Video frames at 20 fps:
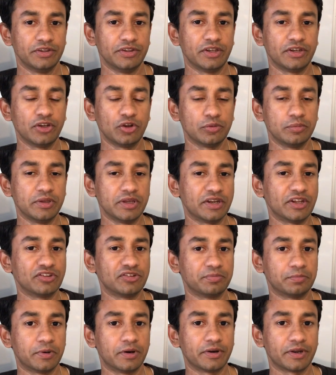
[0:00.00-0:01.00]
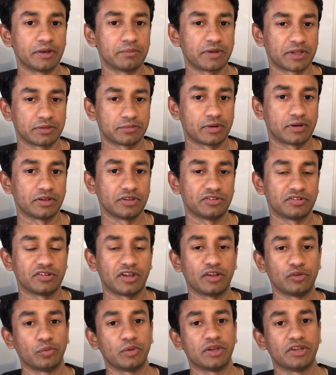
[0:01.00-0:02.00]
They need to be an expert in mathematics
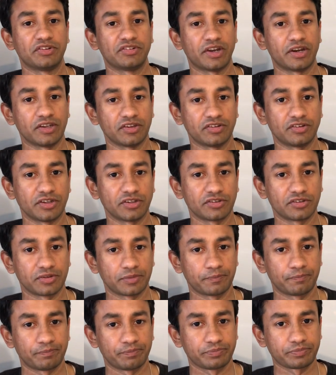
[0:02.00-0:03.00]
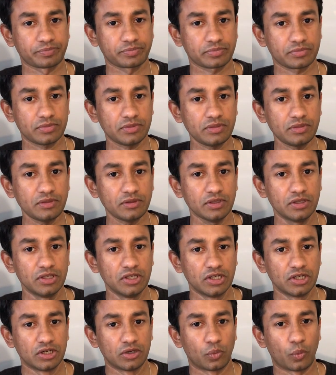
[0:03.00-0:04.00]
as well as statistics.
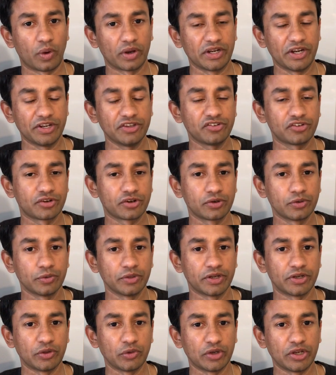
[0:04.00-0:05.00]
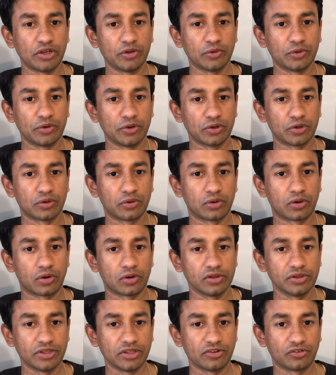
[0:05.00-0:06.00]
While it is true that you need to know
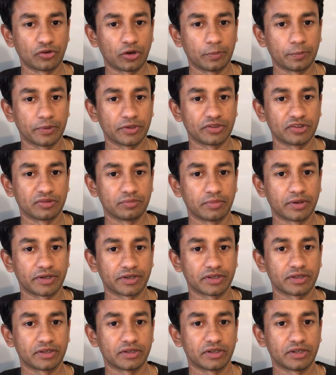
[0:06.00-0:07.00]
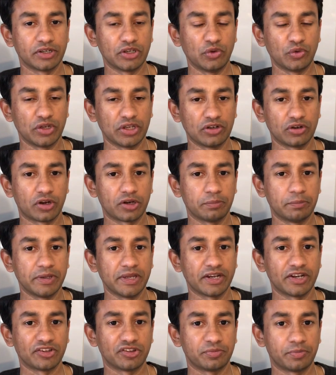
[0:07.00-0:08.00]
all these topics, but you need not
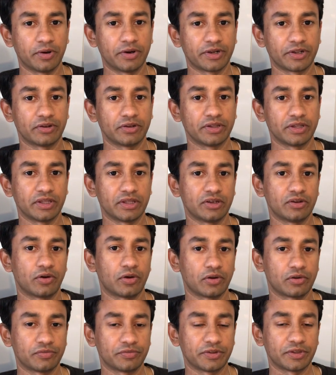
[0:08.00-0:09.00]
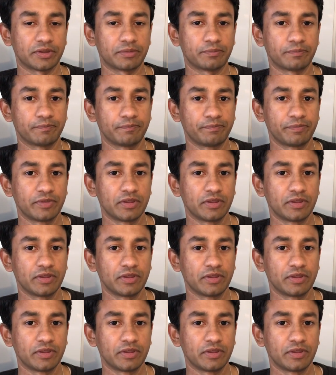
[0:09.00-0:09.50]
be an expert in all of them.